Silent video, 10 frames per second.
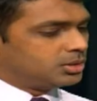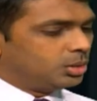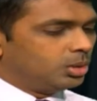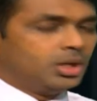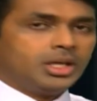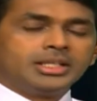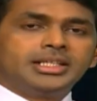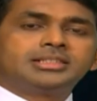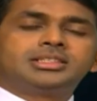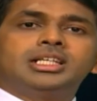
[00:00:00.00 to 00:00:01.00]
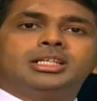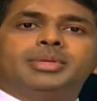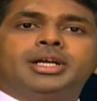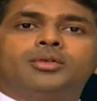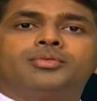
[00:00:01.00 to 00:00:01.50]
so that's a little
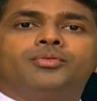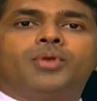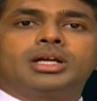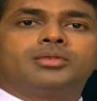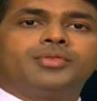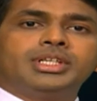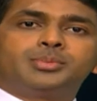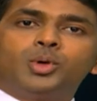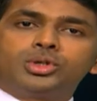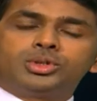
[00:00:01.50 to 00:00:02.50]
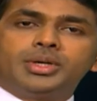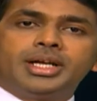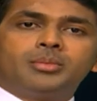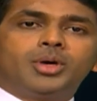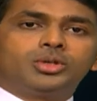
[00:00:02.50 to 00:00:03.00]
bit of what we spoke
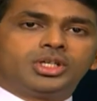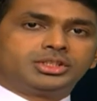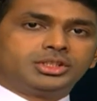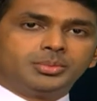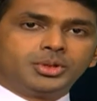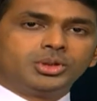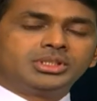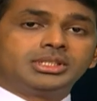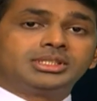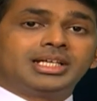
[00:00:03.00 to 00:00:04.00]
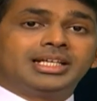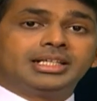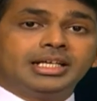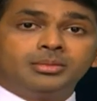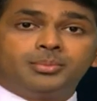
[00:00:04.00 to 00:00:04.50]
today about osteoporosis
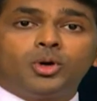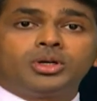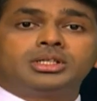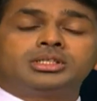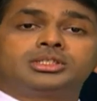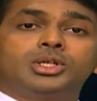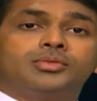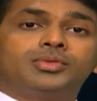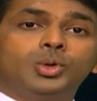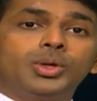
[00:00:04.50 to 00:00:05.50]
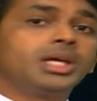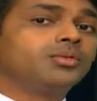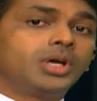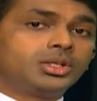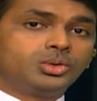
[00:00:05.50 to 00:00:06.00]
and the importance of
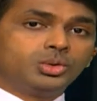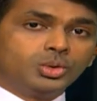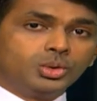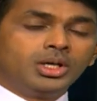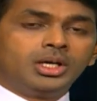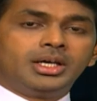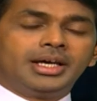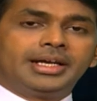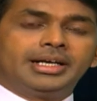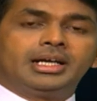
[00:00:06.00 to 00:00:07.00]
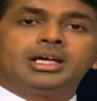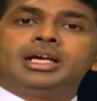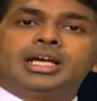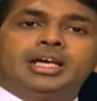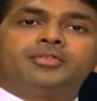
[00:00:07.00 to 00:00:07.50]
knowing what to do. And
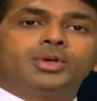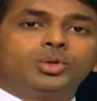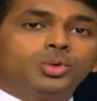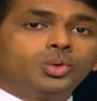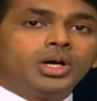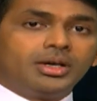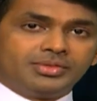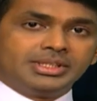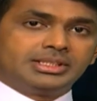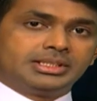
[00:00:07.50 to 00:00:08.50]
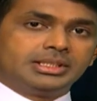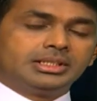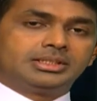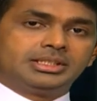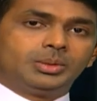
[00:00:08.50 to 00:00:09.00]
if you do have this
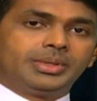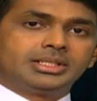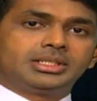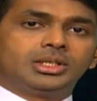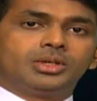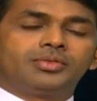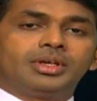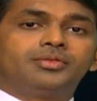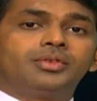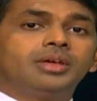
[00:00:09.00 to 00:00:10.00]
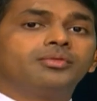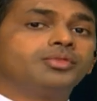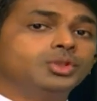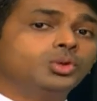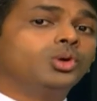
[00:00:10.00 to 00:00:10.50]
situation of if
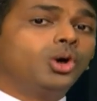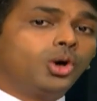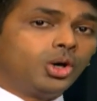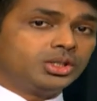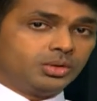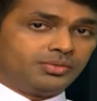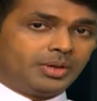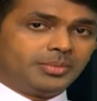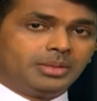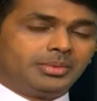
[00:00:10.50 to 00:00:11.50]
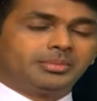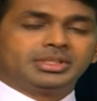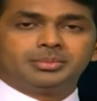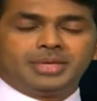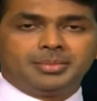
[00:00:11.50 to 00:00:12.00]
you or your family
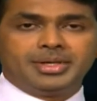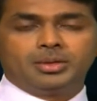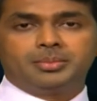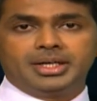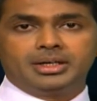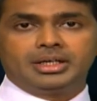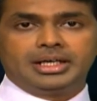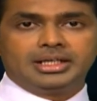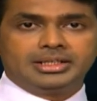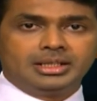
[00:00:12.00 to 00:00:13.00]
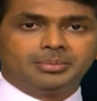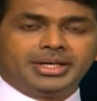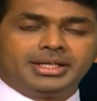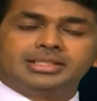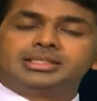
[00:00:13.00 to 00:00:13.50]
members, maybe your elderly
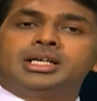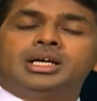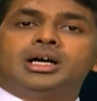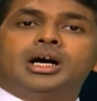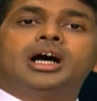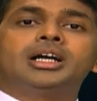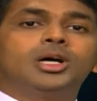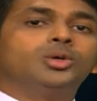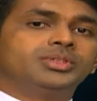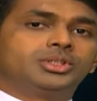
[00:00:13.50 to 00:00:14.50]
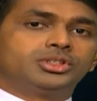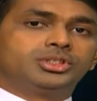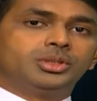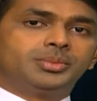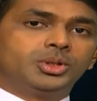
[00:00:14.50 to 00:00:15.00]
parents, are down with
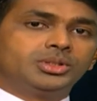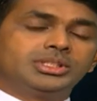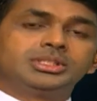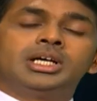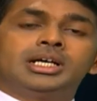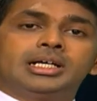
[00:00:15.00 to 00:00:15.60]
osteoporosis,